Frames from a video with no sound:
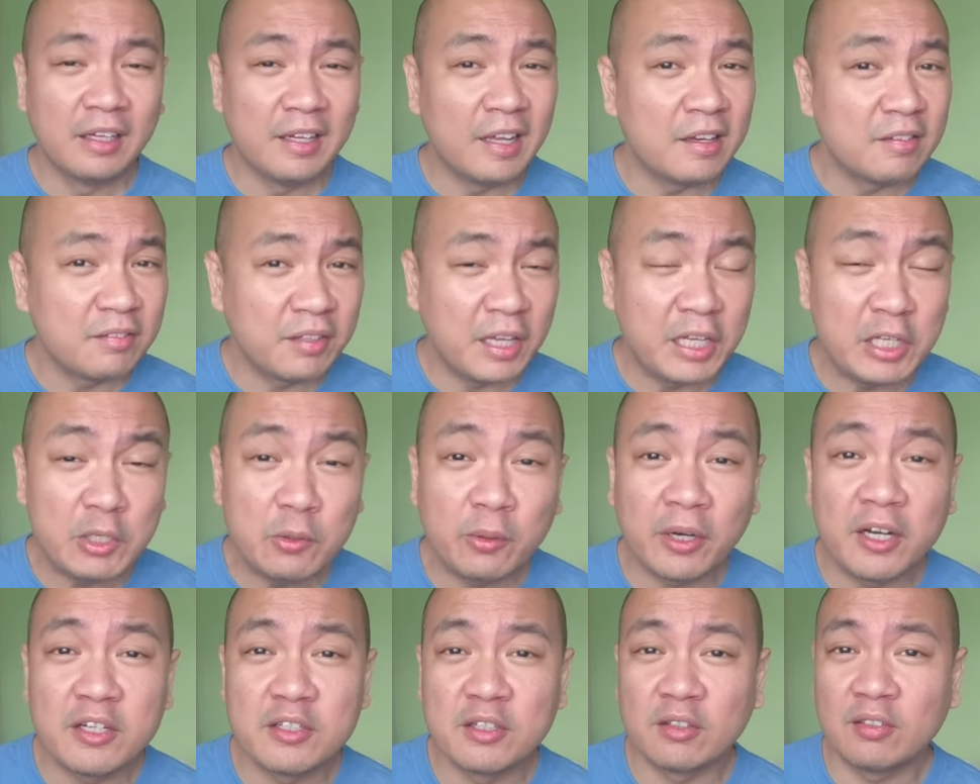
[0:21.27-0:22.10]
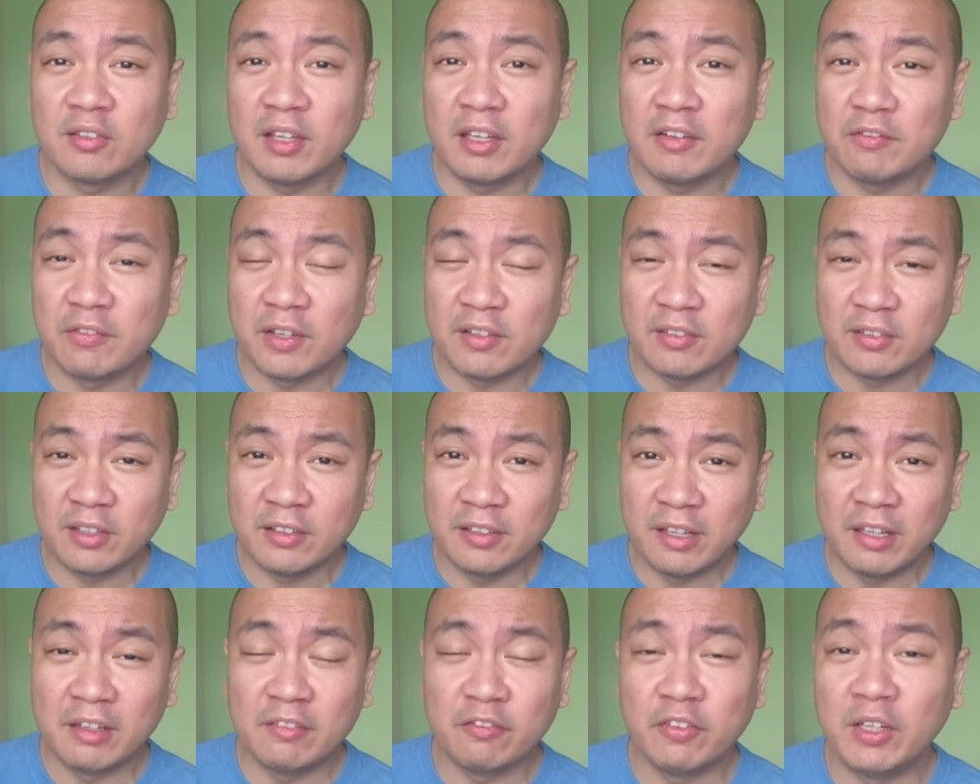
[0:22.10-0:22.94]
Let's say you are just
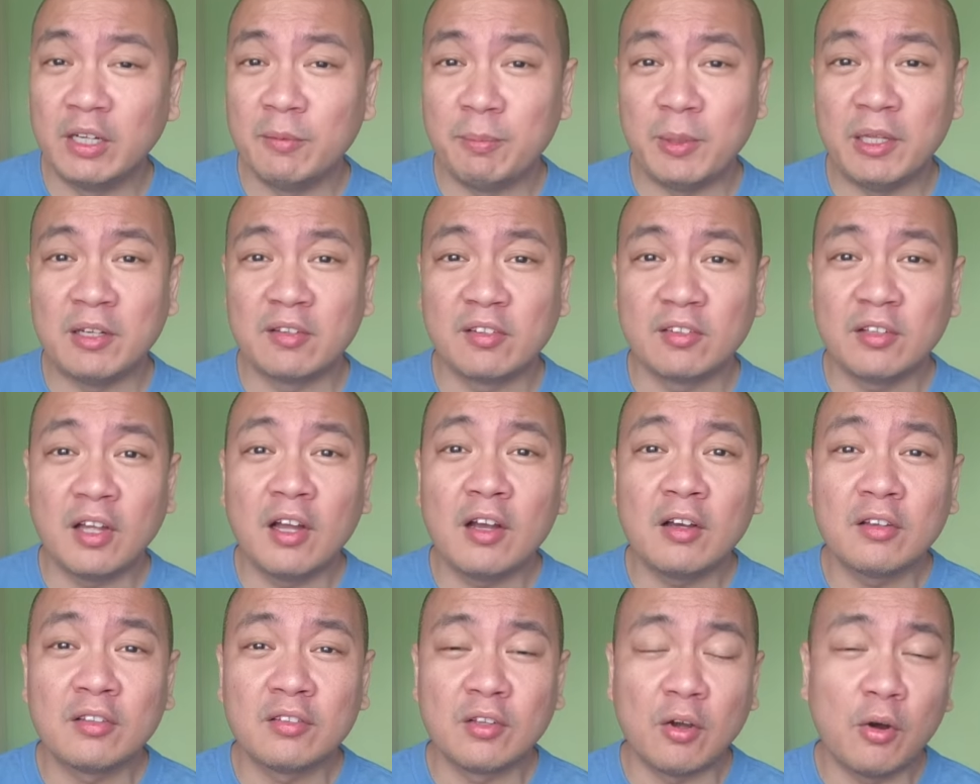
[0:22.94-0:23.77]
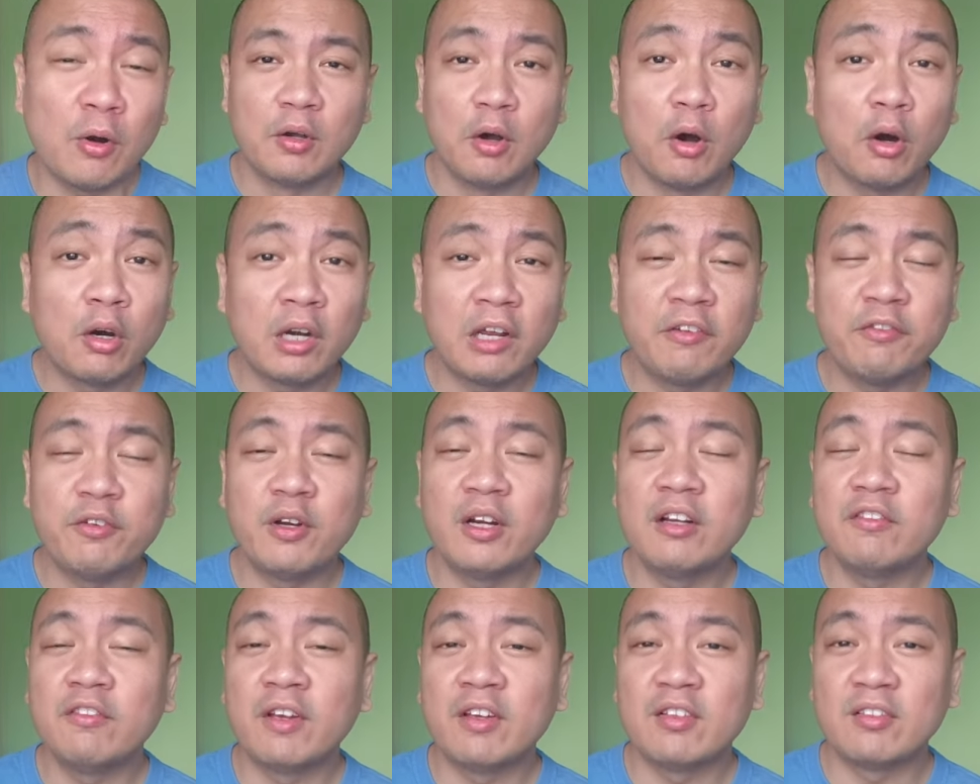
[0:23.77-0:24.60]
invested in Philippine stocks, or if
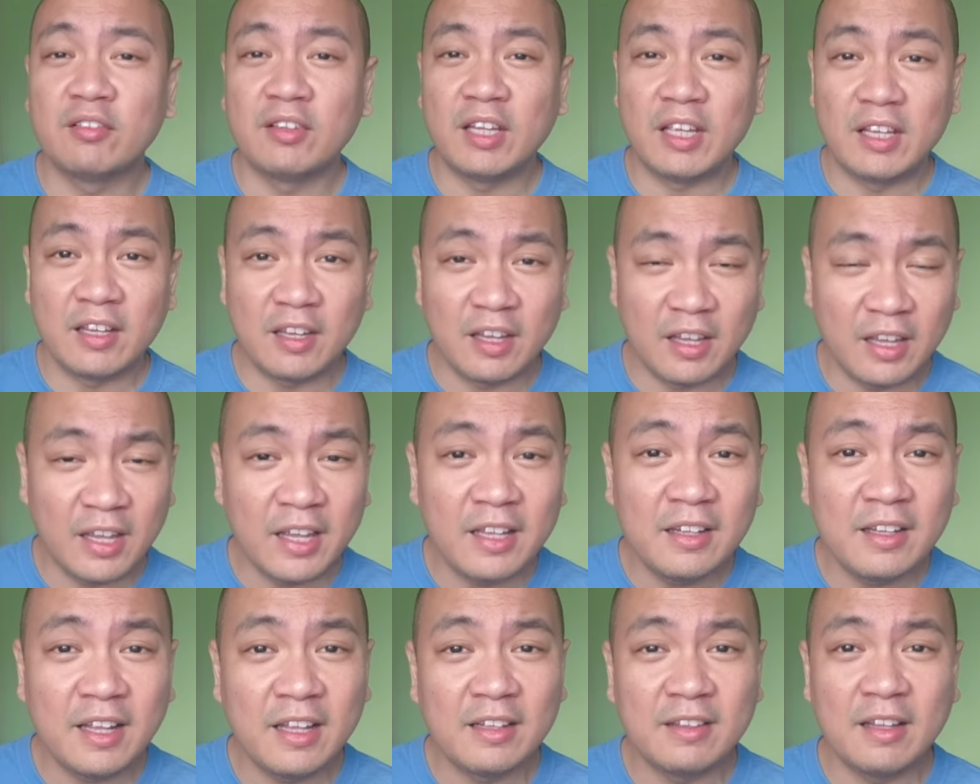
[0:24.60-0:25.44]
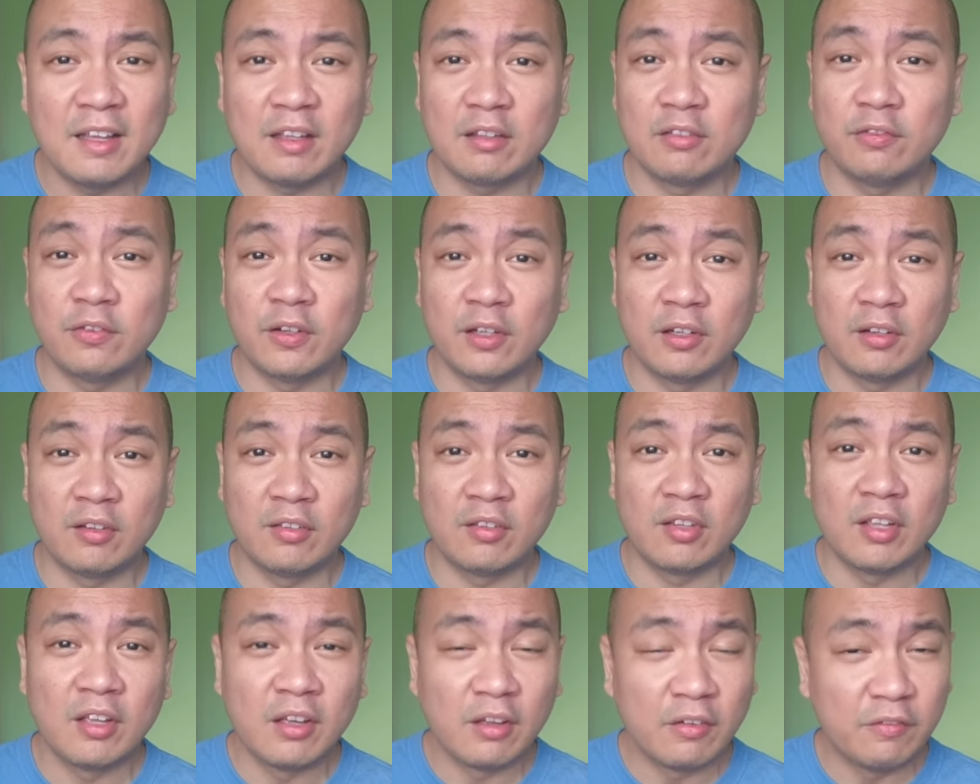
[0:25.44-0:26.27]
you're investing in index
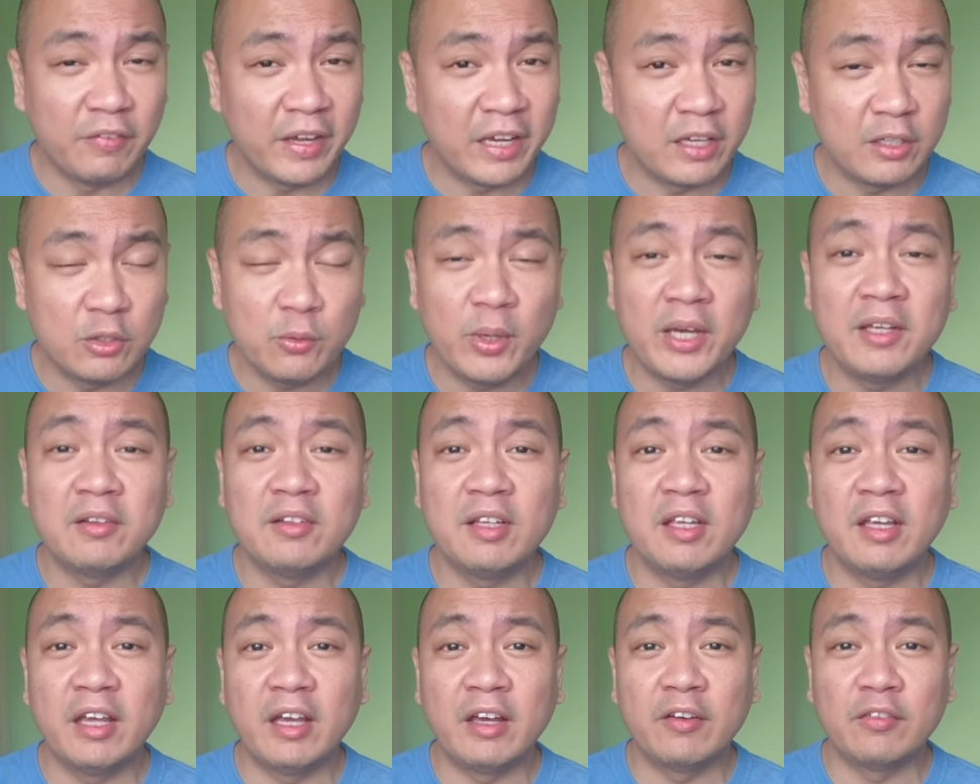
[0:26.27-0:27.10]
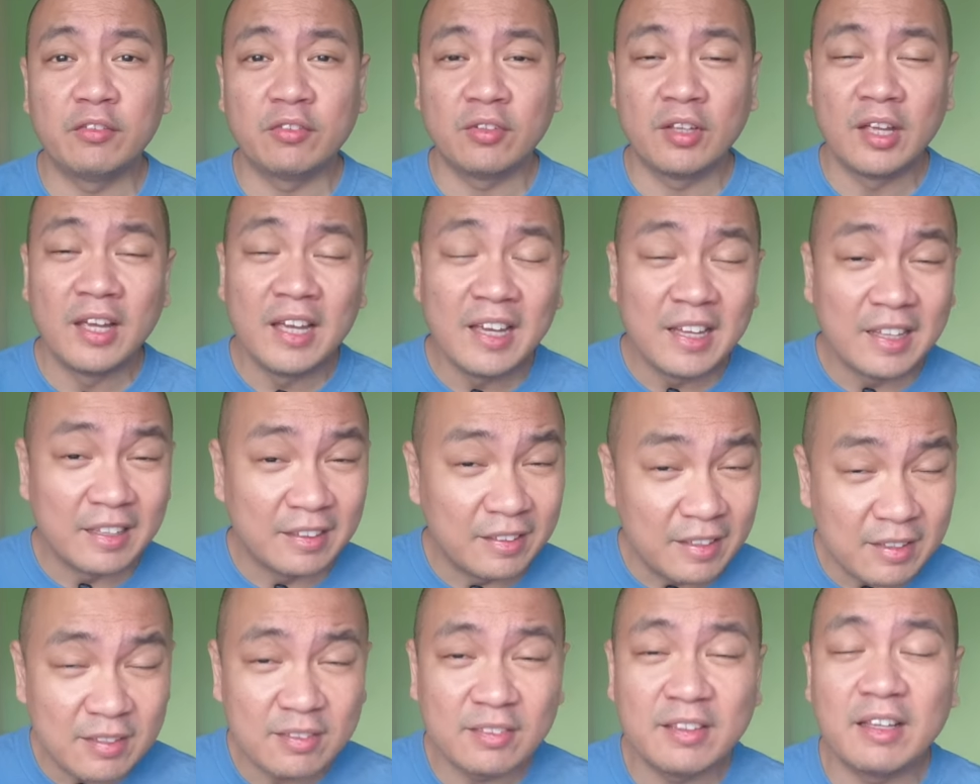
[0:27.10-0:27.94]
funds via UITFs,
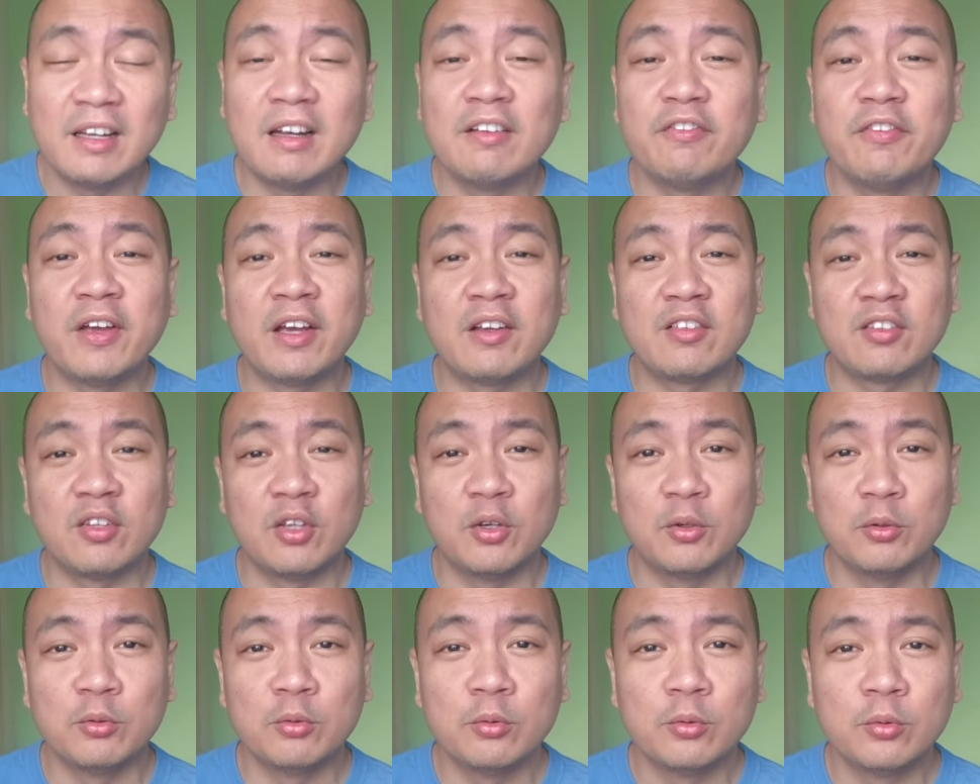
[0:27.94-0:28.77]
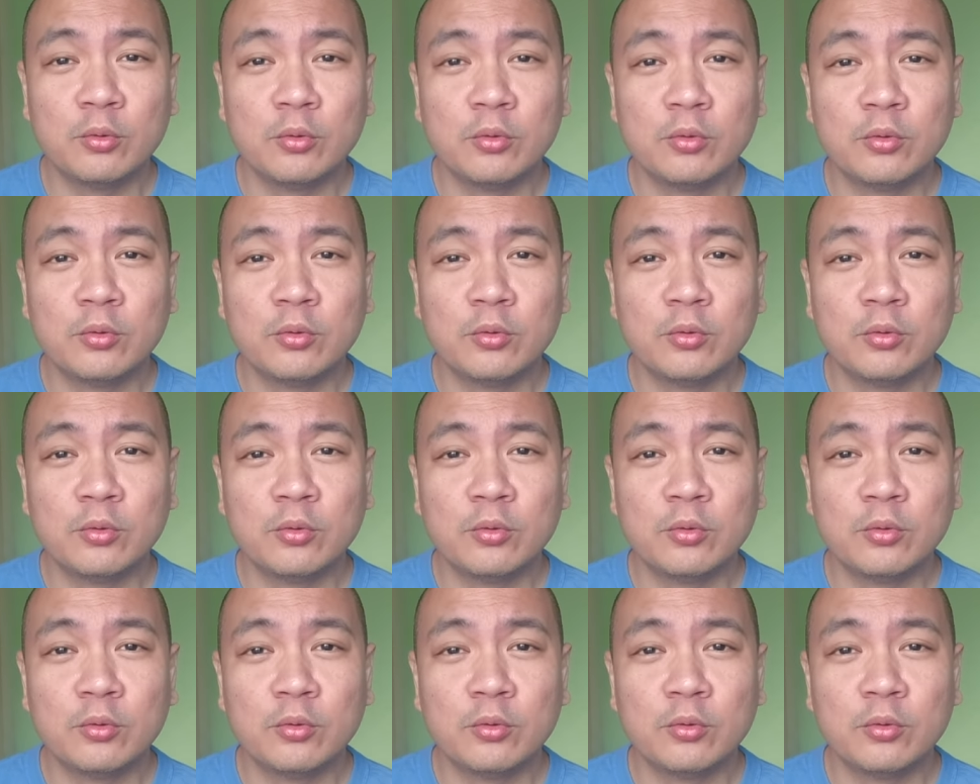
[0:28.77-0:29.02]
this still affects you.